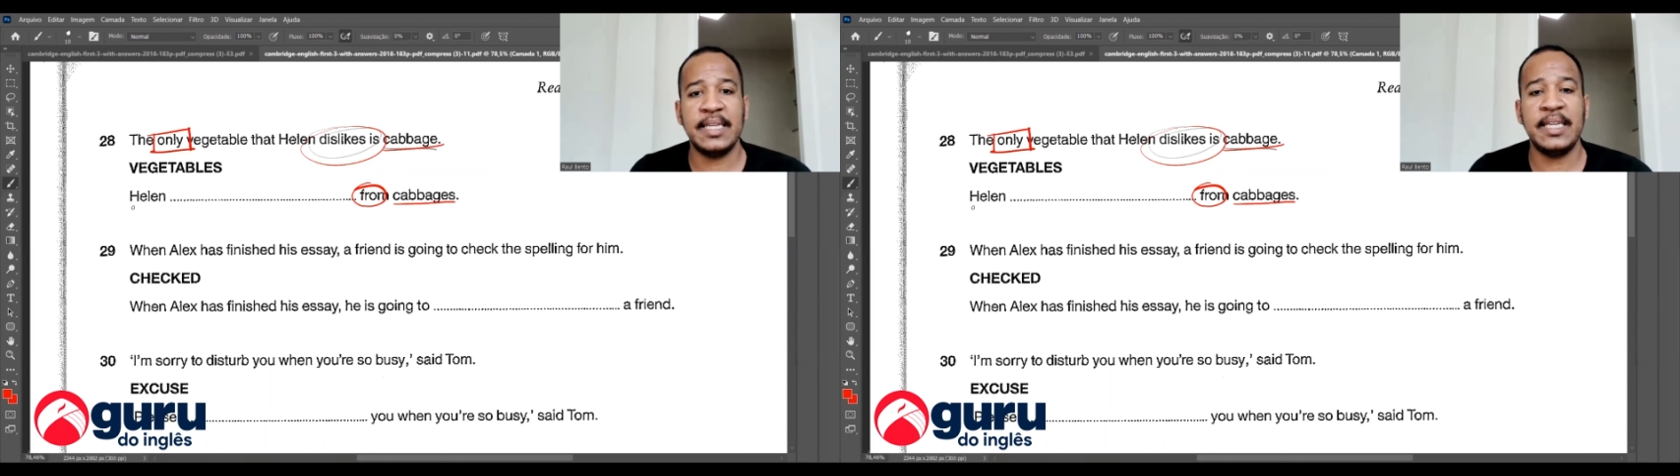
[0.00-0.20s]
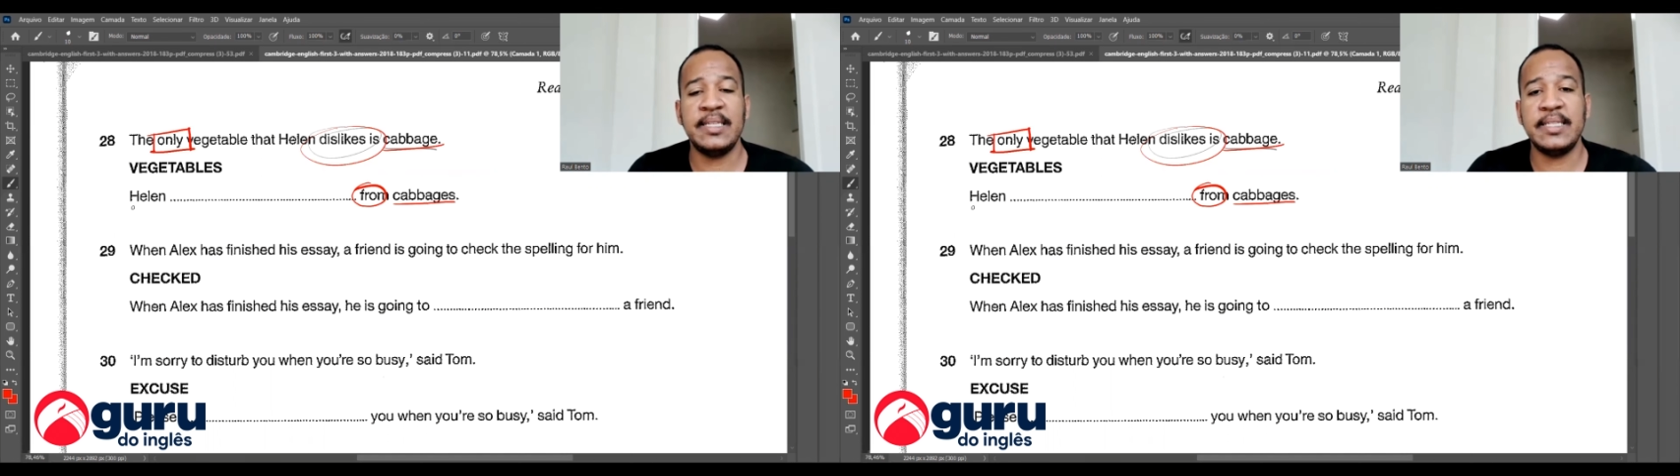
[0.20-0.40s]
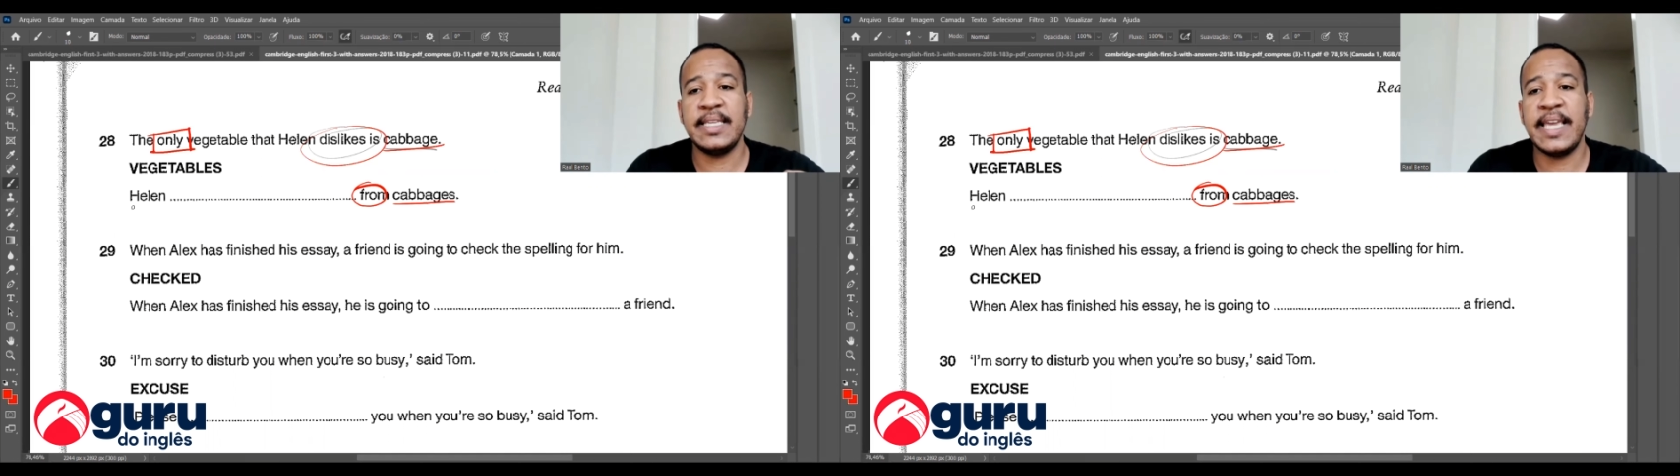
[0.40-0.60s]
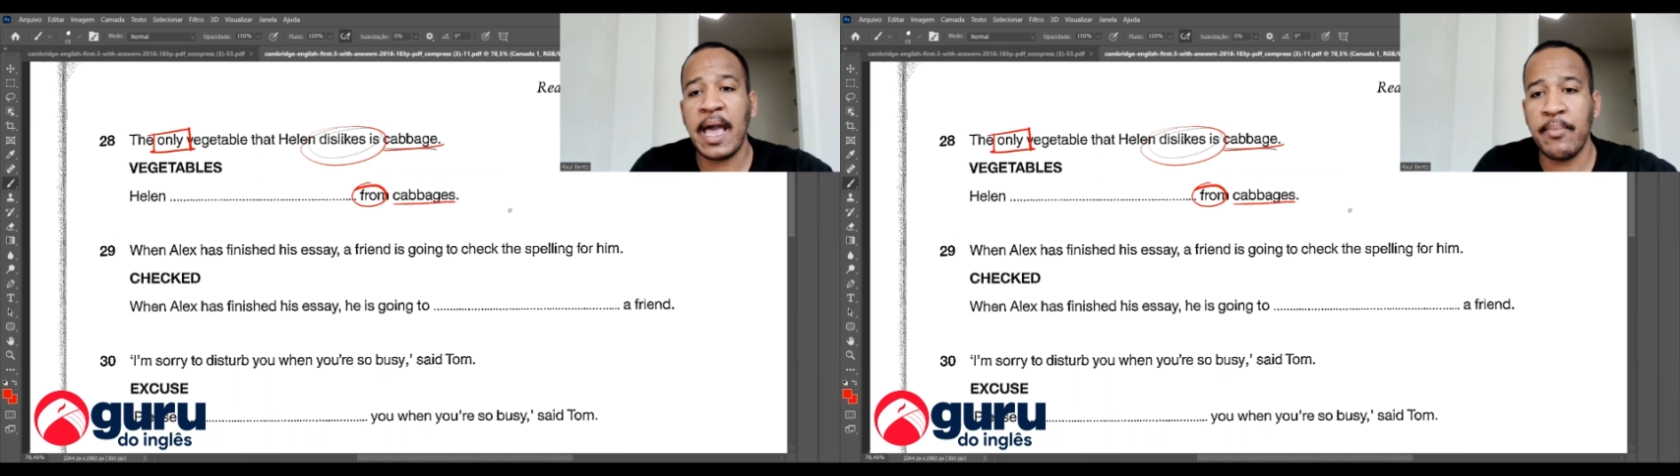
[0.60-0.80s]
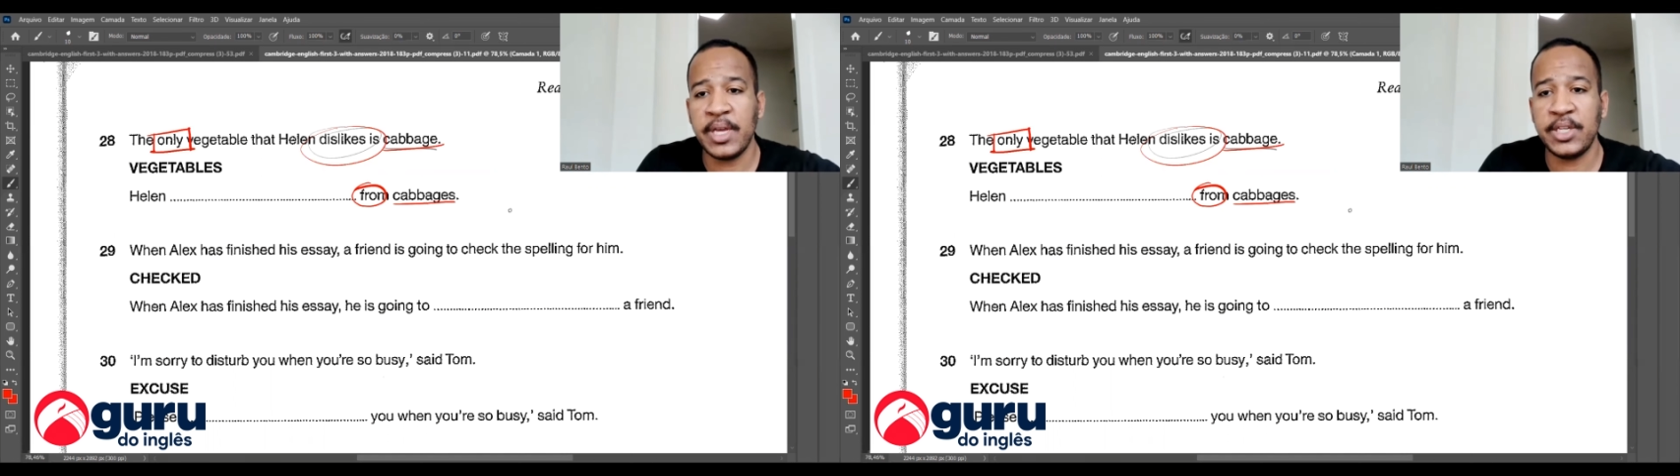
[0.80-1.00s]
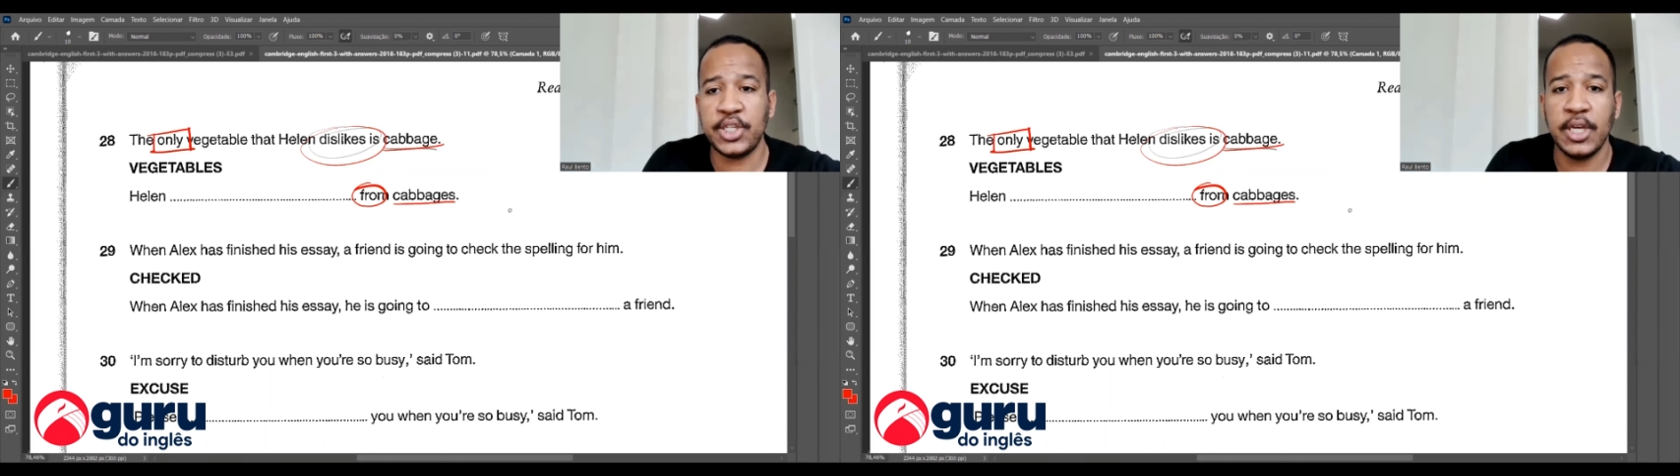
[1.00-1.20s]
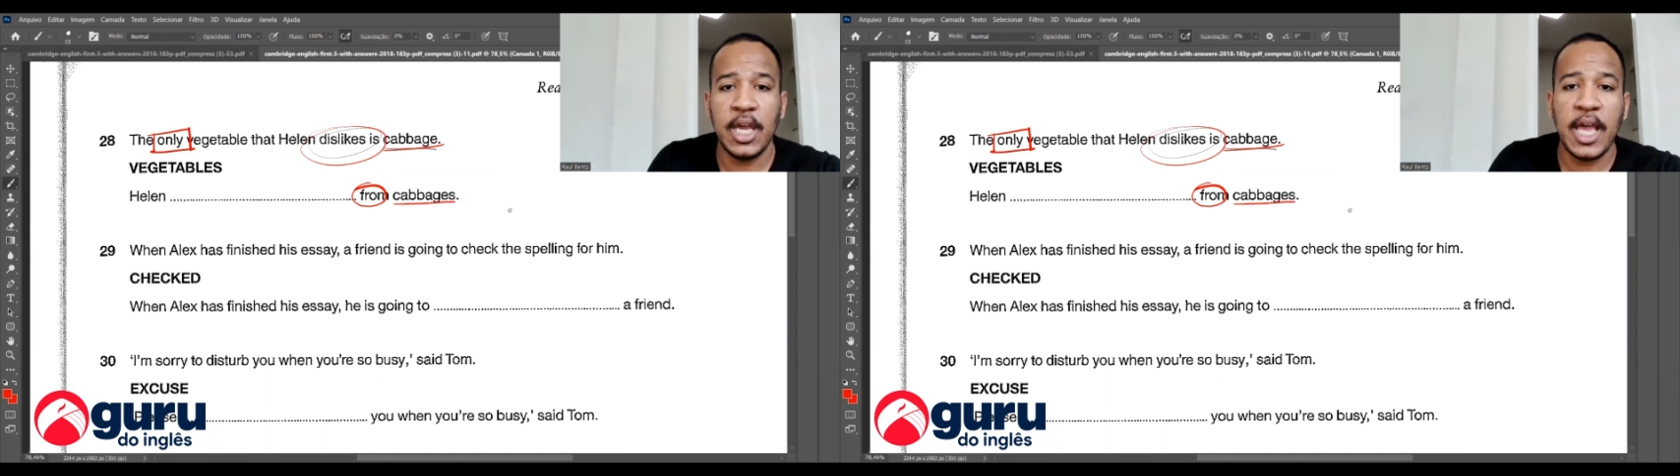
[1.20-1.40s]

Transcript: is cabbage.